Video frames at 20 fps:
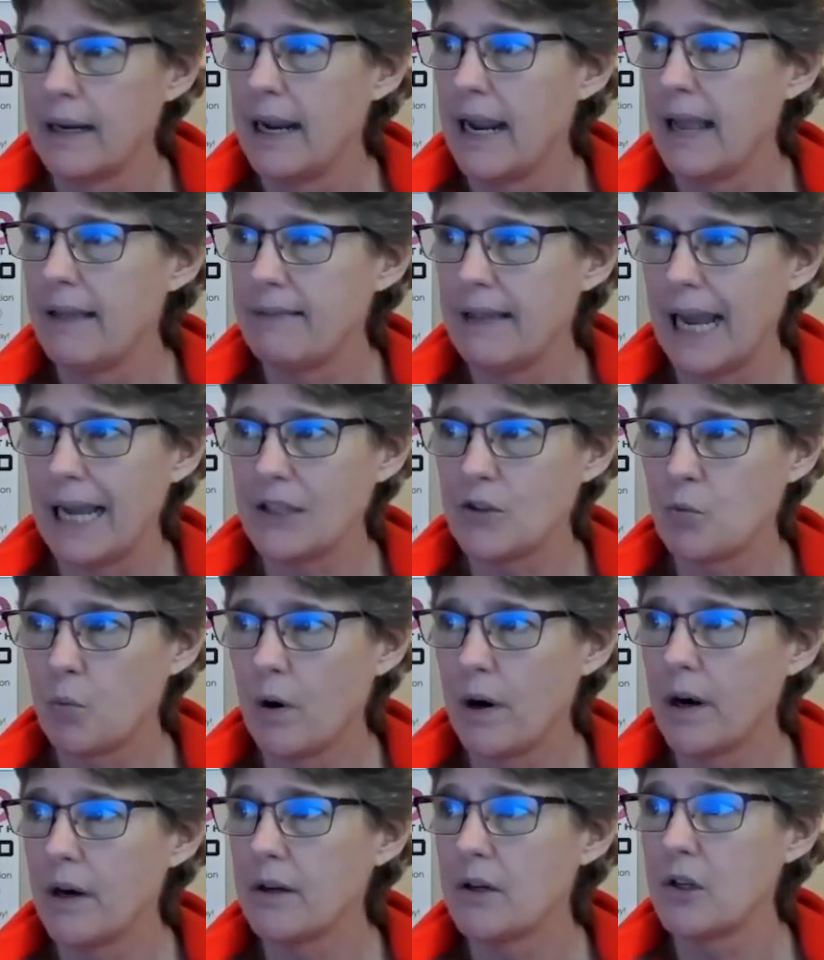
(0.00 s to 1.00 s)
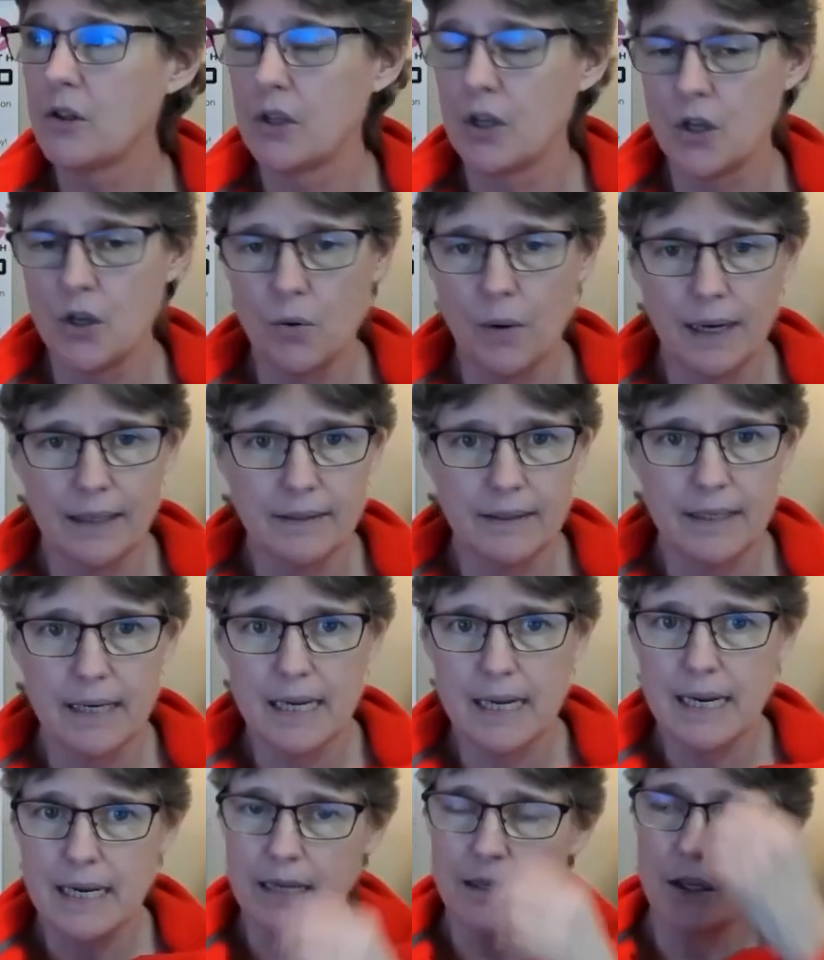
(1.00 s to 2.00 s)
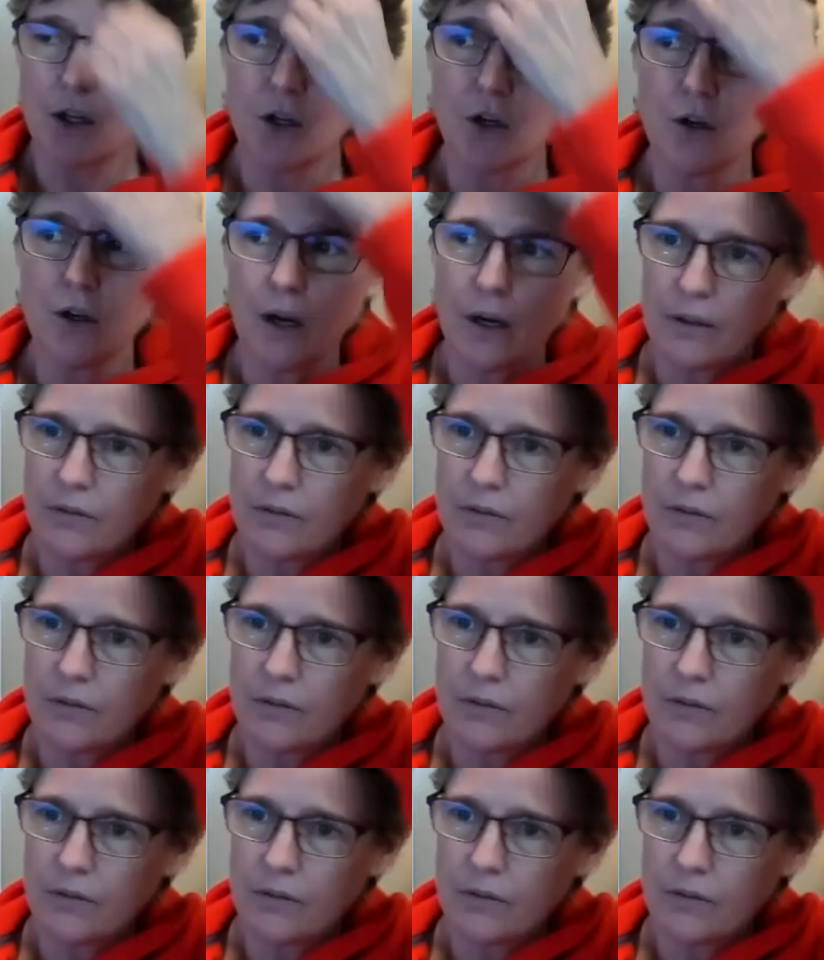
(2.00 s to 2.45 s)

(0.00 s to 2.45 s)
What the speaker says: And that's where the USD,